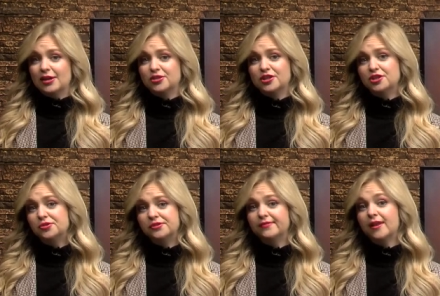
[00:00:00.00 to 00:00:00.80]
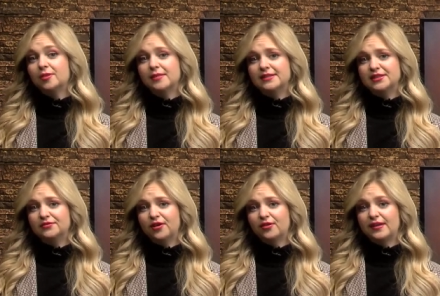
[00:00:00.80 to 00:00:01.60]
to the new developments
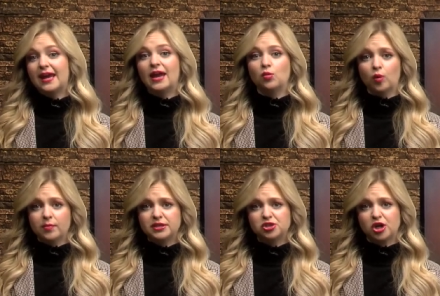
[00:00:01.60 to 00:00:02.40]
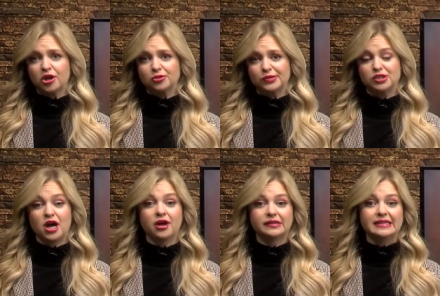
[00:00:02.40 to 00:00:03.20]
involving a woman charged with
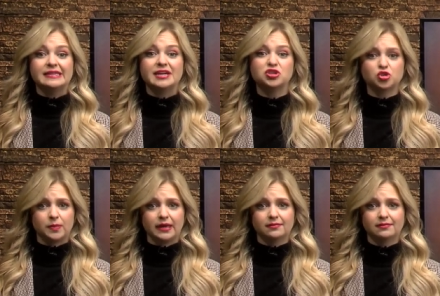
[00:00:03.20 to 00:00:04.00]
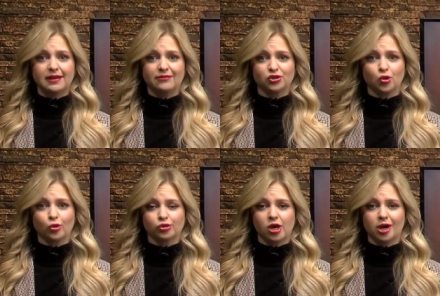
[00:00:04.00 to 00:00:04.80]
child endangerment. After
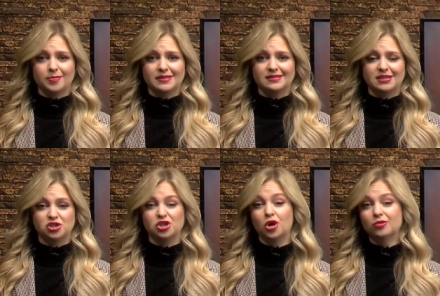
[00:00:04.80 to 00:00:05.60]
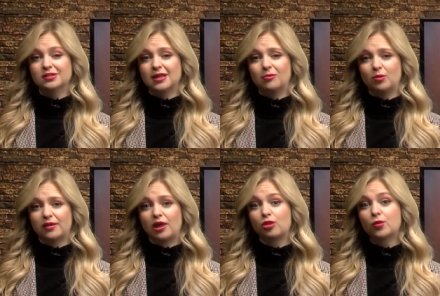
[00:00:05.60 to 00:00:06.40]
court documents say she co-slept with
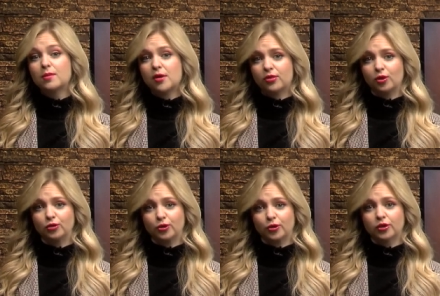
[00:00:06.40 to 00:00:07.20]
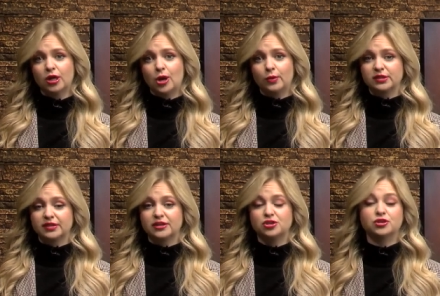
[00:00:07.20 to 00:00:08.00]
a three-month-old girl, which
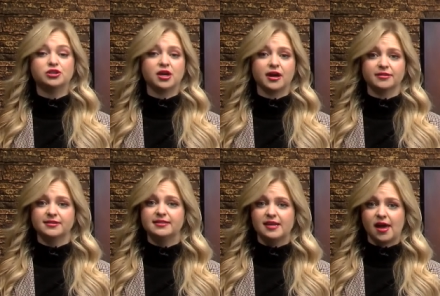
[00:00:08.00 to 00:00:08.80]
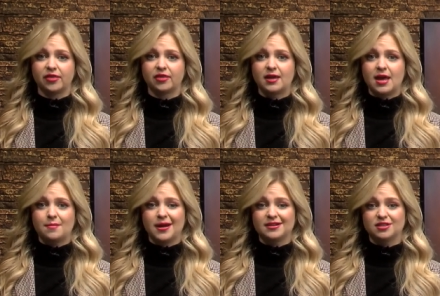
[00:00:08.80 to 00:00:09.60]
led to the child's death.
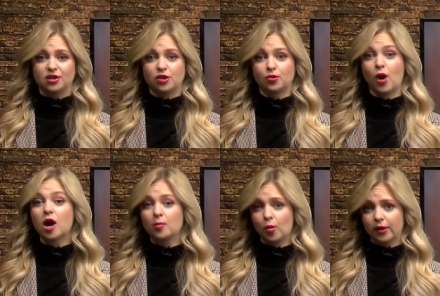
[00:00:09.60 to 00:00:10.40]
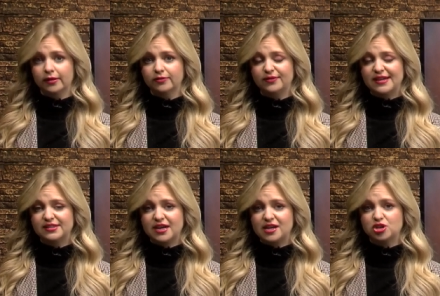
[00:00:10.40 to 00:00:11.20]
Madison Throckmorton faced
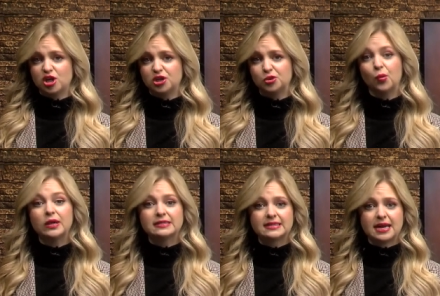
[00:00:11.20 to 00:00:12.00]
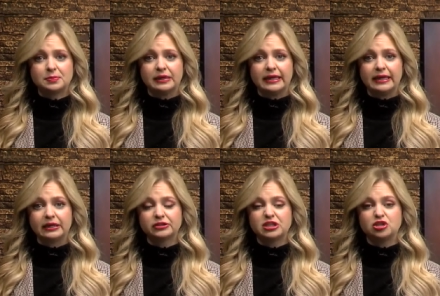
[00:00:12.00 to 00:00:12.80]
a judge Wednesday pleading
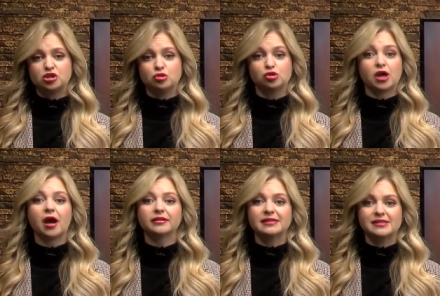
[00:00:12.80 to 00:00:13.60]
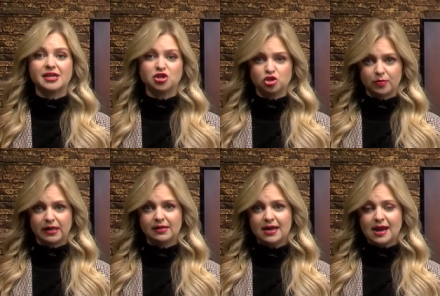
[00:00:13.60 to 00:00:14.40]
guilty to child
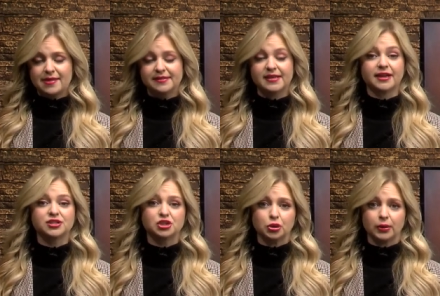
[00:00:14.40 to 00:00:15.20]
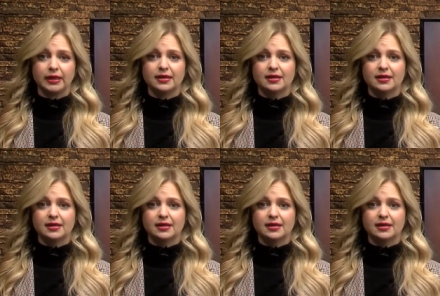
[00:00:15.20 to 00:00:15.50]
endangerment in the second degree.